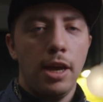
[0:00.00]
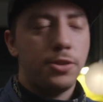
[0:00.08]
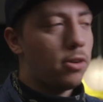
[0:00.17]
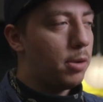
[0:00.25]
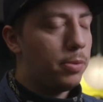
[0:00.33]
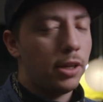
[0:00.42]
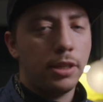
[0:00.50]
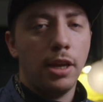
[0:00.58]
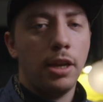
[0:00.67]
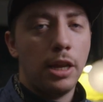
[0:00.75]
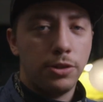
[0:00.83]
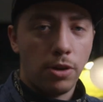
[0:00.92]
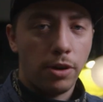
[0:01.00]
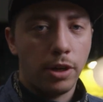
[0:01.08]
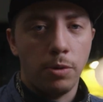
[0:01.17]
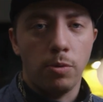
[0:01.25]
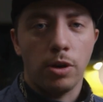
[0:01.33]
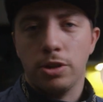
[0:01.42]
It's already plugged in, it's already
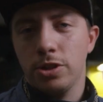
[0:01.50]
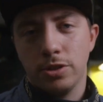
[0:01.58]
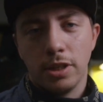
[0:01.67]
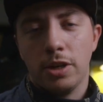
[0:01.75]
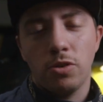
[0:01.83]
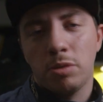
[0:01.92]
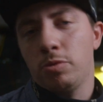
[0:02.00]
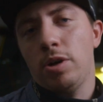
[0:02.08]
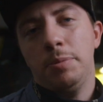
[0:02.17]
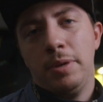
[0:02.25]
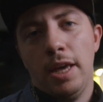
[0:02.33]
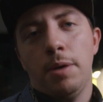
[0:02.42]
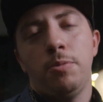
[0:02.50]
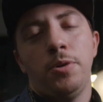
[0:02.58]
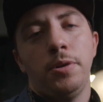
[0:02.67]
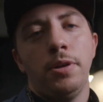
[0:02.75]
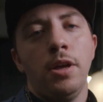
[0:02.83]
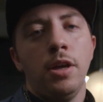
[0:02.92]
gonna work just like a normal webcam
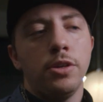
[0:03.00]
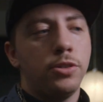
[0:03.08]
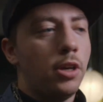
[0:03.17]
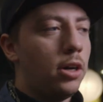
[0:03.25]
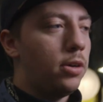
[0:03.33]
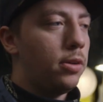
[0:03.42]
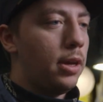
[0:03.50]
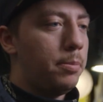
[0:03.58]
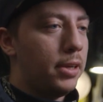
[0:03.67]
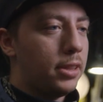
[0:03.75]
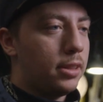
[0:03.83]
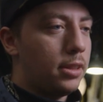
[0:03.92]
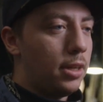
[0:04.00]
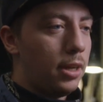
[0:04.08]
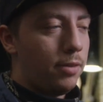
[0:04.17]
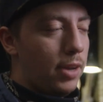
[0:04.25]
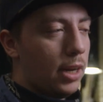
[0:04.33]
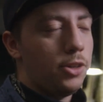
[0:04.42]
would. So, but the
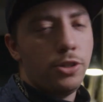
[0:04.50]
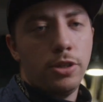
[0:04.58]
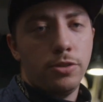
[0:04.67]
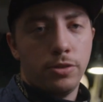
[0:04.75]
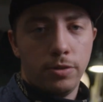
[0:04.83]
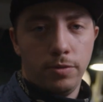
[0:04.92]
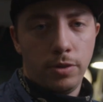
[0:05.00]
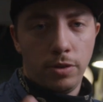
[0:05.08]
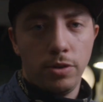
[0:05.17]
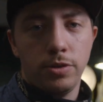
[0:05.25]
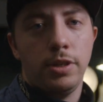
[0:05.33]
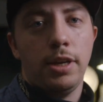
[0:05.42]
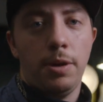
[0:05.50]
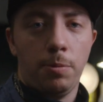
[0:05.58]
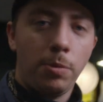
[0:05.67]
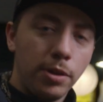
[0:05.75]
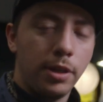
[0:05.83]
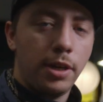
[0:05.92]
advantage is you're using a
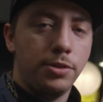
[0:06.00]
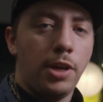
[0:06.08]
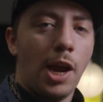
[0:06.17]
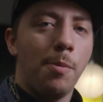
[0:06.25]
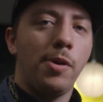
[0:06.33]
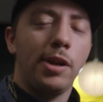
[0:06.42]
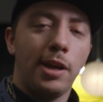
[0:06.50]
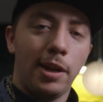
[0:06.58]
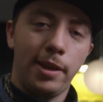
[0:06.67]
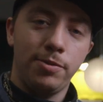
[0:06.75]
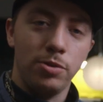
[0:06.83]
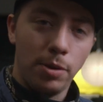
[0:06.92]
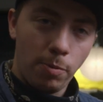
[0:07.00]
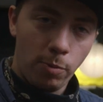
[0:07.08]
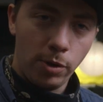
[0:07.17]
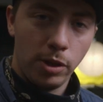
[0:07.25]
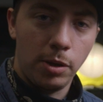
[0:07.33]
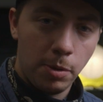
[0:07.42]
really nice camera and it kind of gives you a
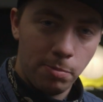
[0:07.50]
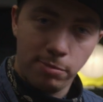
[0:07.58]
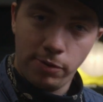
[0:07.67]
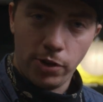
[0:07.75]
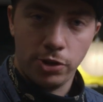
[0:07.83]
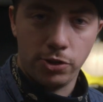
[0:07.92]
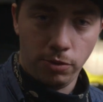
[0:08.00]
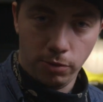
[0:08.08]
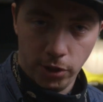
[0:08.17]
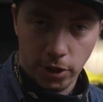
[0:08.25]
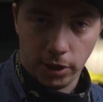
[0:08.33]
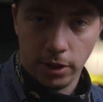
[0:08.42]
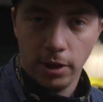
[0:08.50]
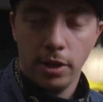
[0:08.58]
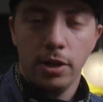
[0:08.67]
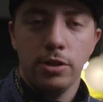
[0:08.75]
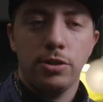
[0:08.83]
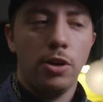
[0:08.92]
really professional look.
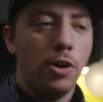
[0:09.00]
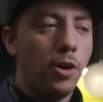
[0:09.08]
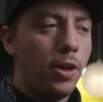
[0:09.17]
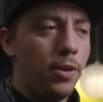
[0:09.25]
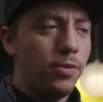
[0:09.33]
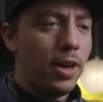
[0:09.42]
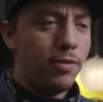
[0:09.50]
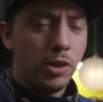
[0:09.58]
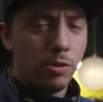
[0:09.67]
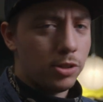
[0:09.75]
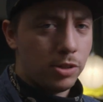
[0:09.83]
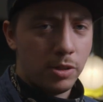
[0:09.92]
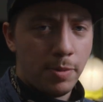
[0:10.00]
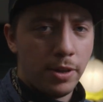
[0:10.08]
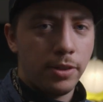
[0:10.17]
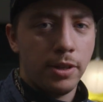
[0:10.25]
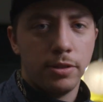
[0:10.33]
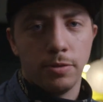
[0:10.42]
So if you have any questions
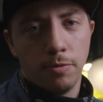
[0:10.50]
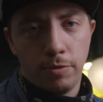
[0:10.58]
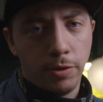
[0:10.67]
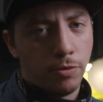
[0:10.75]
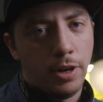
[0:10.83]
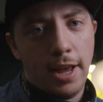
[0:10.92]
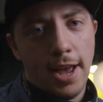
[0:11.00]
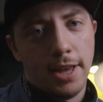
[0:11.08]
about this, feel free to